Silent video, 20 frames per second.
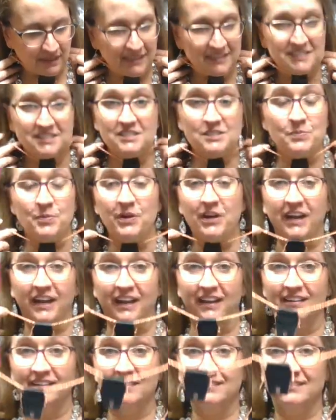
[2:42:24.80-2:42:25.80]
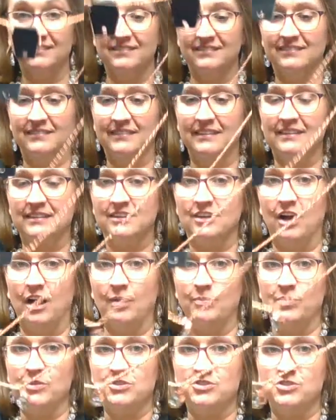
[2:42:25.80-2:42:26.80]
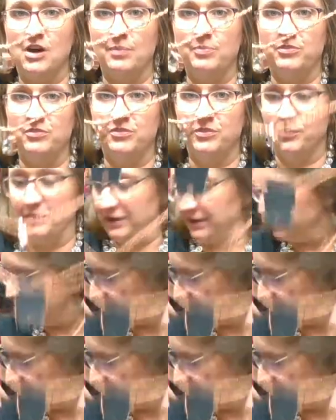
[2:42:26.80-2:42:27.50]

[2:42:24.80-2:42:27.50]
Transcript: It's just pretty. Copper drop if you want